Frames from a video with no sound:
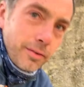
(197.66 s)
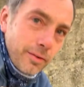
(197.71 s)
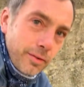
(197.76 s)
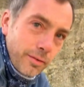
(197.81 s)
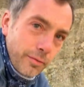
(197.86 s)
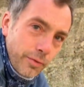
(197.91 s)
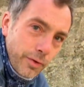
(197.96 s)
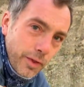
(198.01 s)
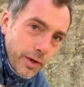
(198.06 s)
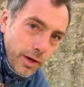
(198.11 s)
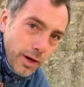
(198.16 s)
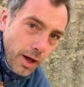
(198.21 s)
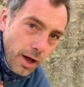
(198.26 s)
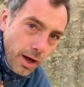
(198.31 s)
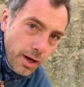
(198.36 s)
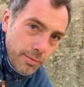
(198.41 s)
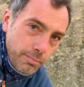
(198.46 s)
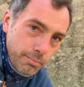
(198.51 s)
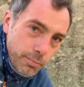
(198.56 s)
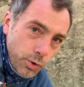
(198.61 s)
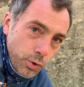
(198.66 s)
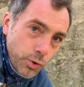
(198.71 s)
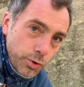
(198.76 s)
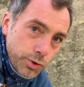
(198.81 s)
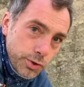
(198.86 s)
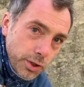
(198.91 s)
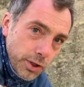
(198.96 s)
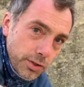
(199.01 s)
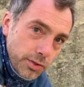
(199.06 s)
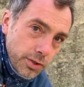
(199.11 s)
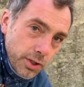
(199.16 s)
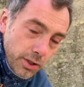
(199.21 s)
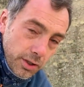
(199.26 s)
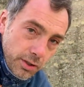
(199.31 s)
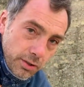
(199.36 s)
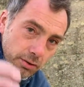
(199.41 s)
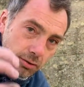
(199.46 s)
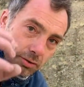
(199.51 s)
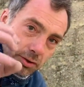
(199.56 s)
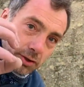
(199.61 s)
for the lime mortar to
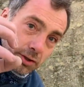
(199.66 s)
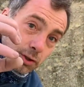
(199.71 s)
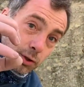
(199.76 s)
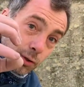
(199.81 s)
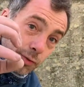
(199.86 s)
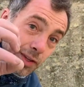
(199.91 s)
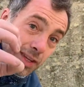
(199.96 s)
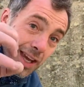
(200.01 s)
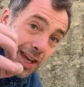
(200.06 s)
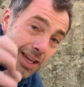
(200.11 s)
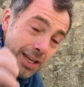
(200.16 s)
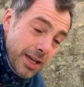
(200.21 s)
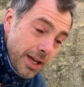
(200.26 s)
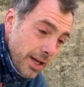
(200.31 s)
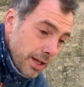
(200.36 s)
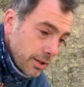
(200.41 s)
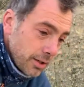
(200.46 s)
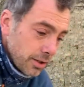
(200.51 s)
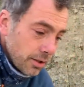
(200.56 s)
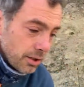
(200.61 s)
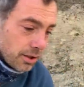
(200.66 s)
sort of key in.